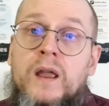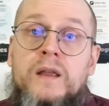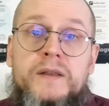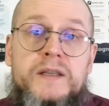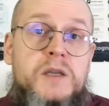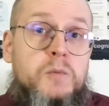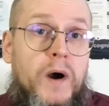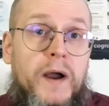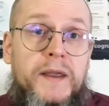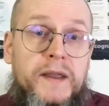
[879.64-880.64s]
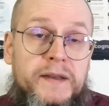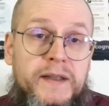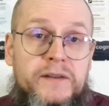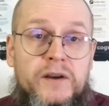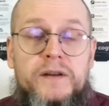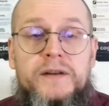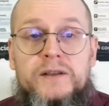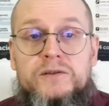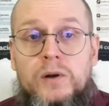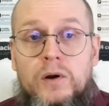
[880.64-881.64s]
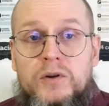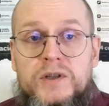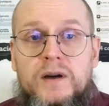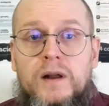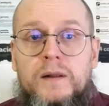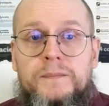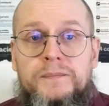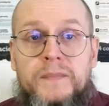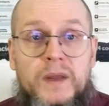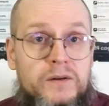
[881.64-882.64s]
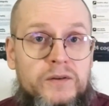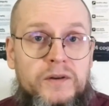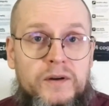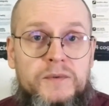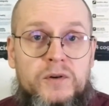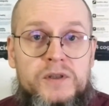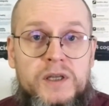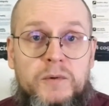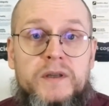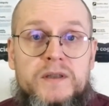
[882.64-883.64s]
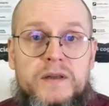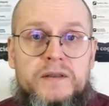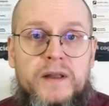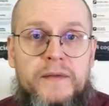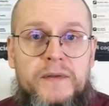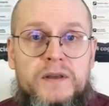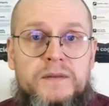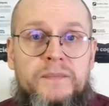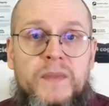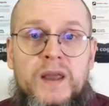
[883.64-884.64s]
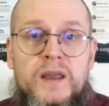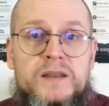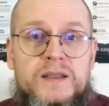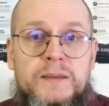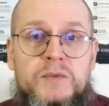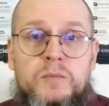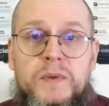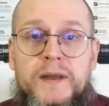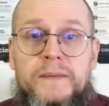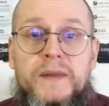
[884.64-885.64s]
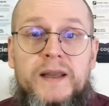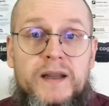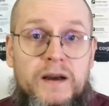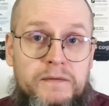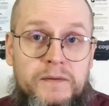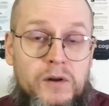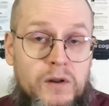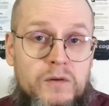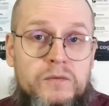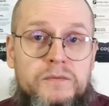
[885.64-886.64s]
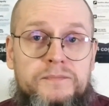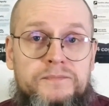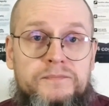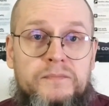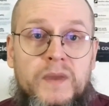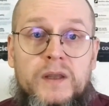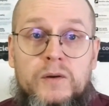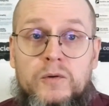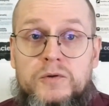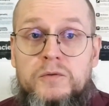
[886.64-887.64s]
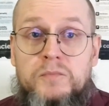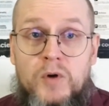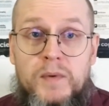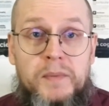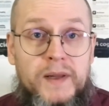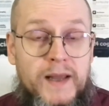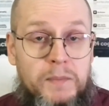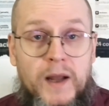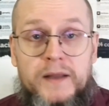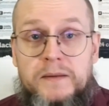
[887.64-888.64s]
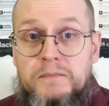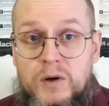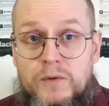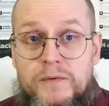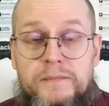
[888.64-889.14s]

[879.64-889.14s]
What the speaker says: This is why neither deontological nor the consequentialist ethics seem to be enough alone. You should probably apply them both.